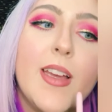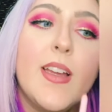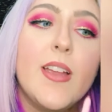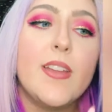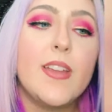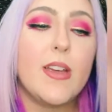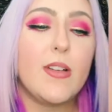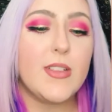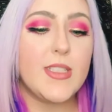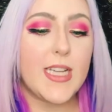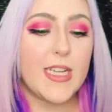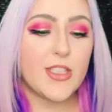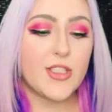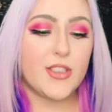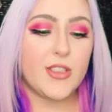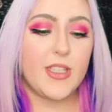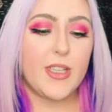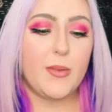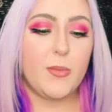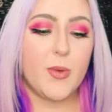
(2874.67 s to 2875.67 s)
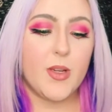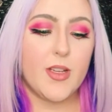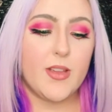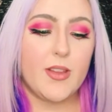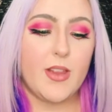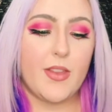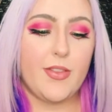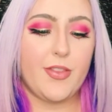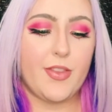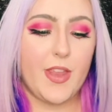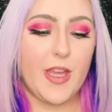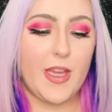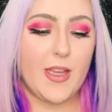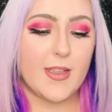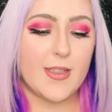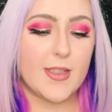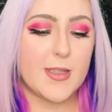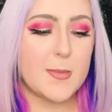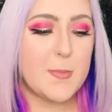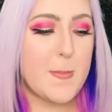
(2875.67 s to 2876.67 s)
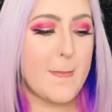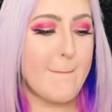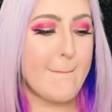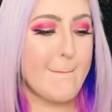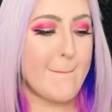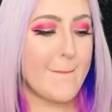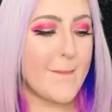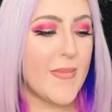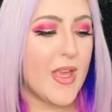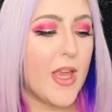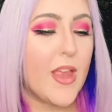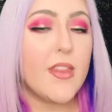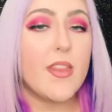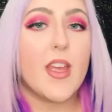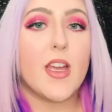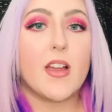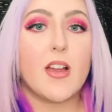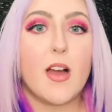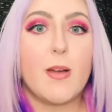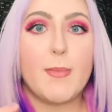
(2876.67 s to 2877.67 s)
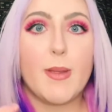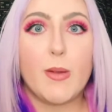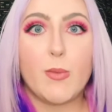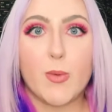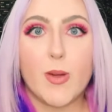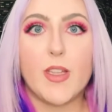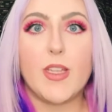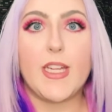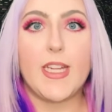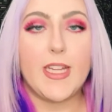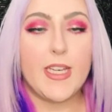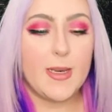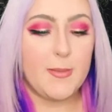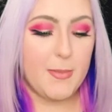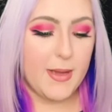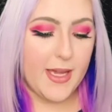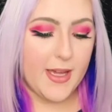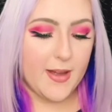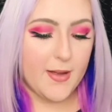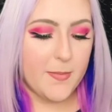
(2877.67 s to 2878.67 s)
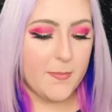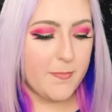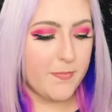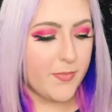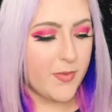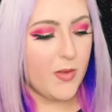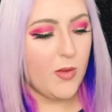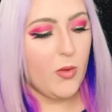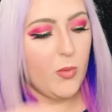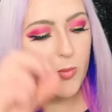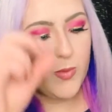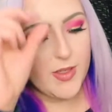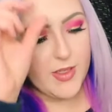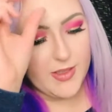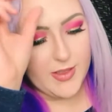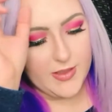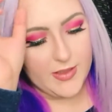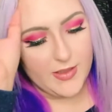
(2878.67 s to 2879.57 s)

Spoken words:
That was actually one of the things that got me really into makeup, was